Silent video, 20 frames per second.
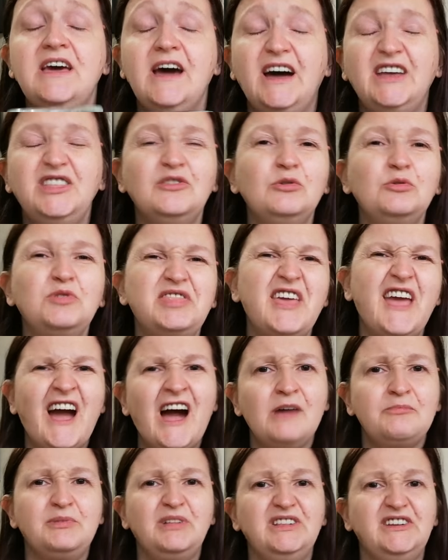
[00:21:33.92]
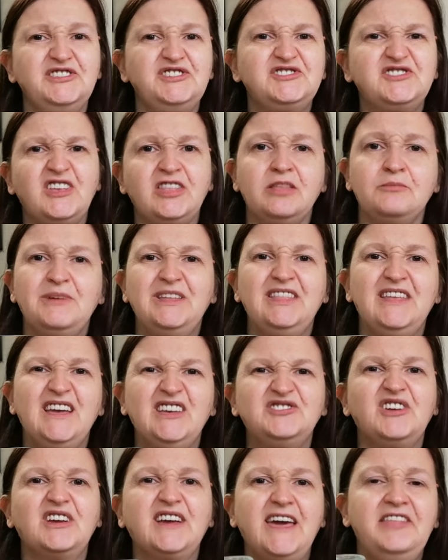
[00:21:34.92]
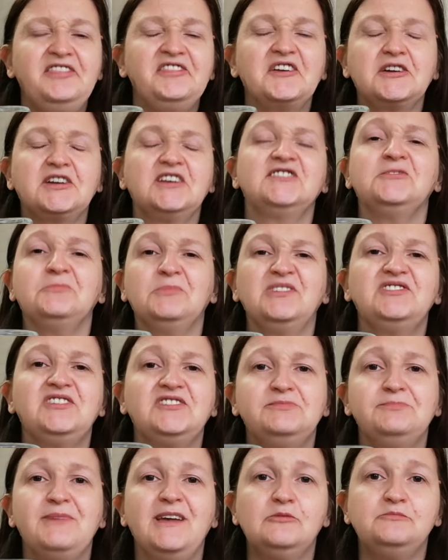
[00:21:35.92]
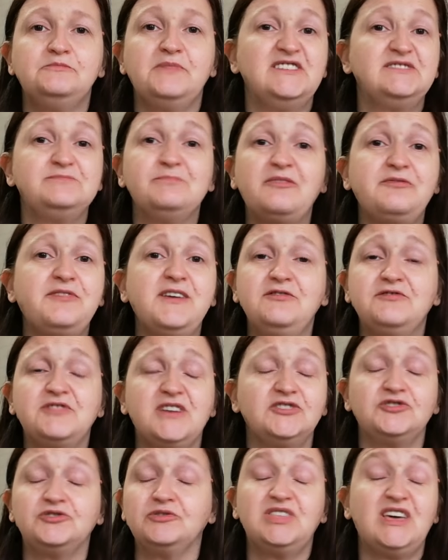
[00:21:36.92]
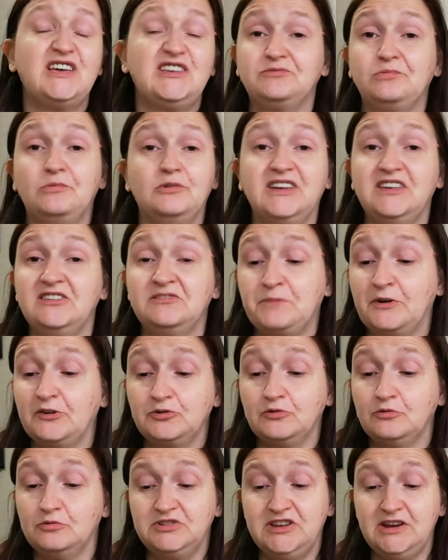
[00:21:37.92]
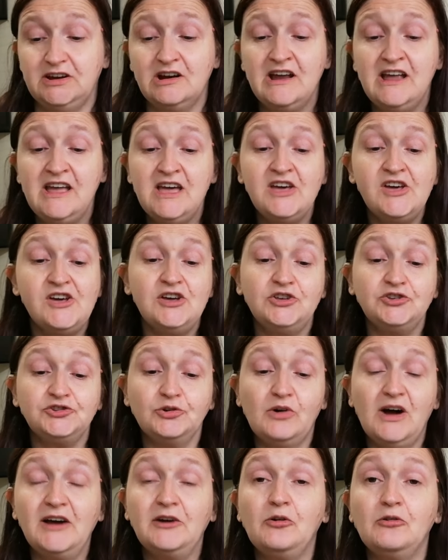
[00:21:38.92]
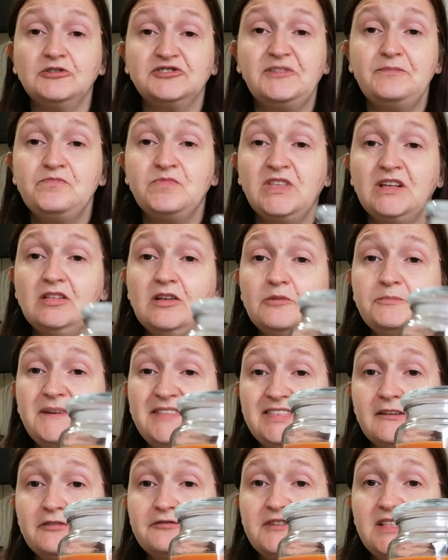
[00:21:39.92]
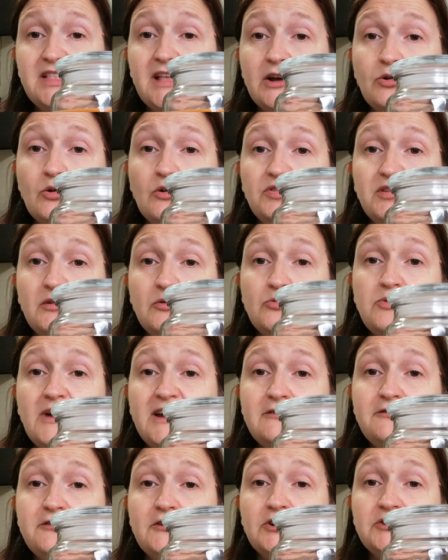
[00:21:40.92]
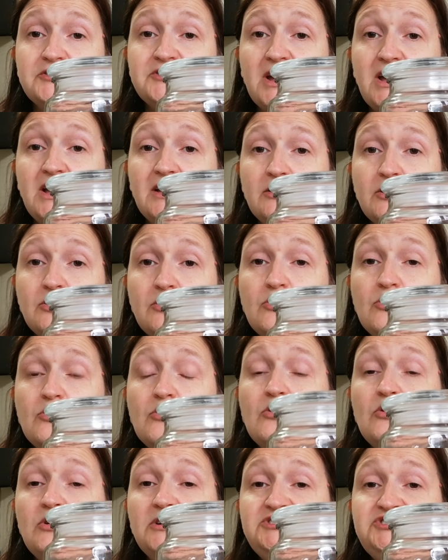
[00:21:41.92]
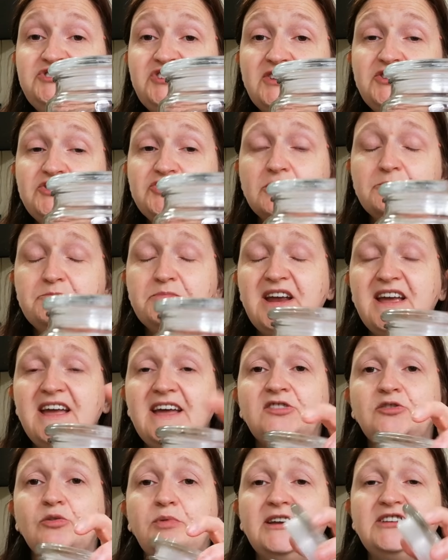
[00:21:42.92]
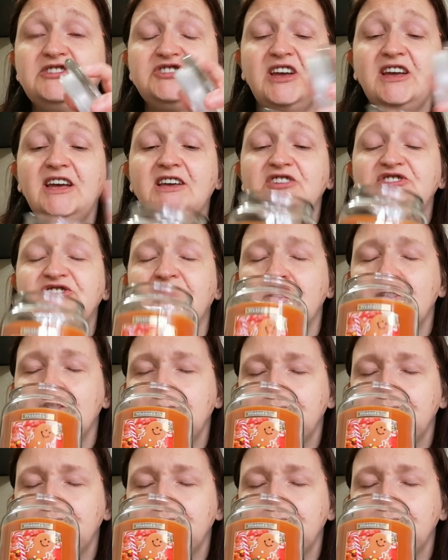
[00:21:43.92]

I know the apple and cinnamon is a kind of Christmassy smell, but it's my favourite, so that's what gets burned all year. So I got something a little bit different. I got the Wickford & Co. gingerbread, which is...